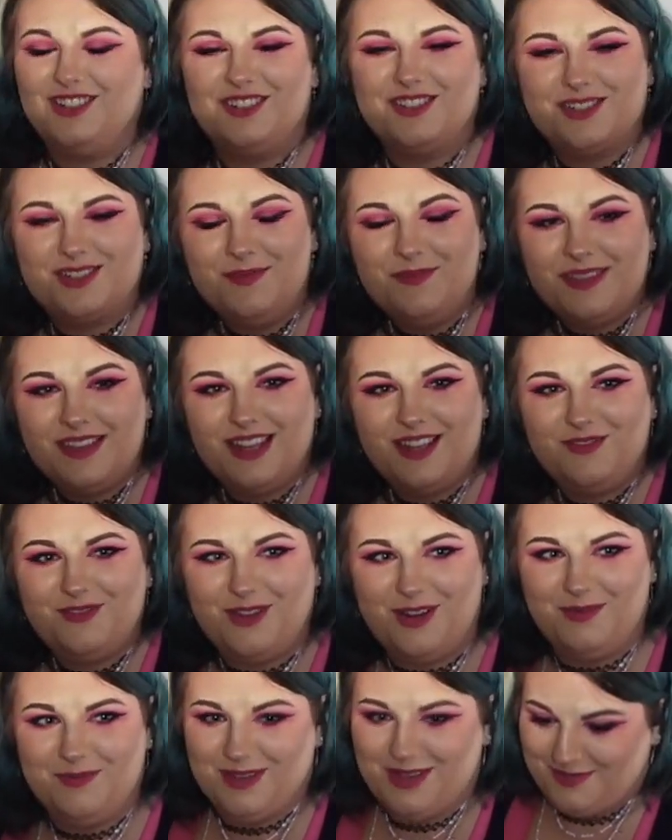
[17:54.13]
little something
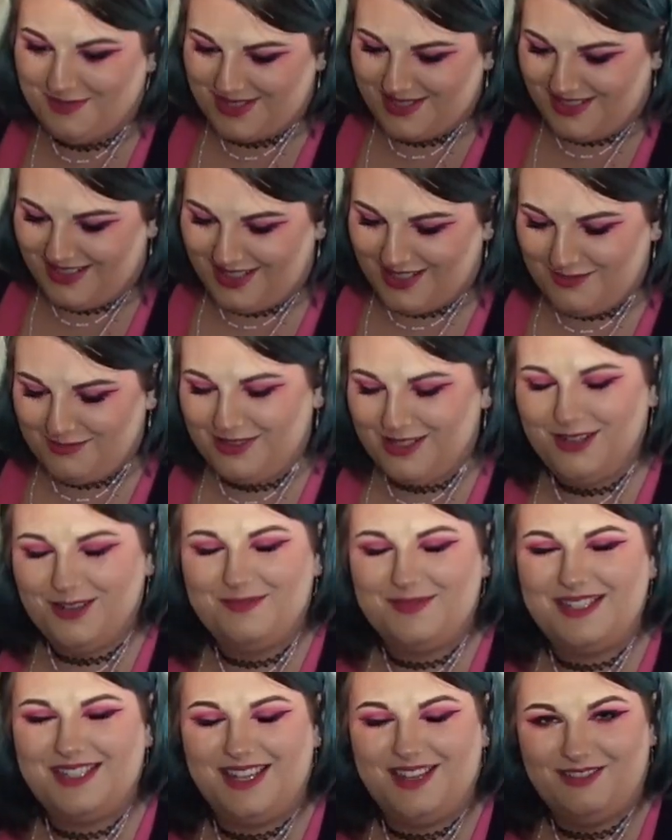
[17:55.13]
from them, so I'll open it up
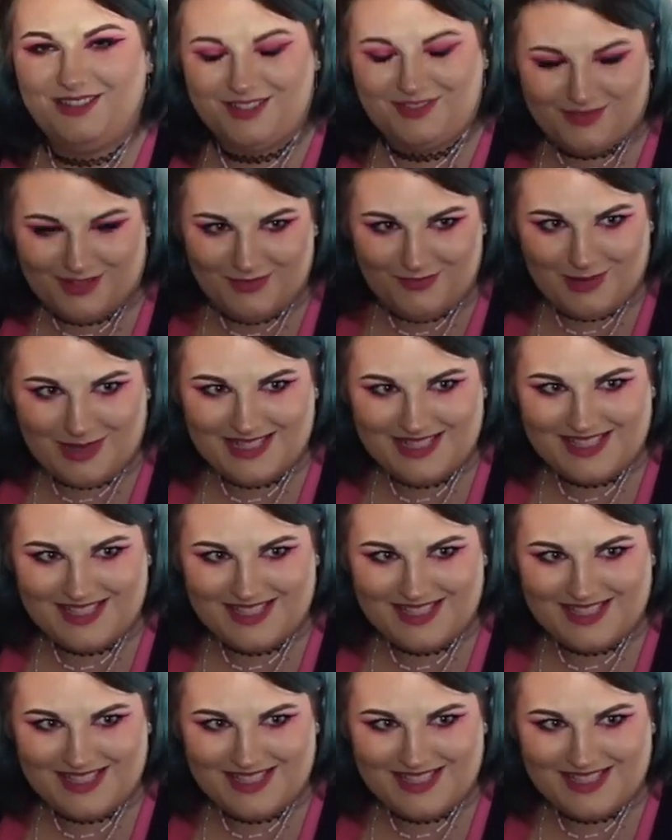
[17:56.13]
and see what we've been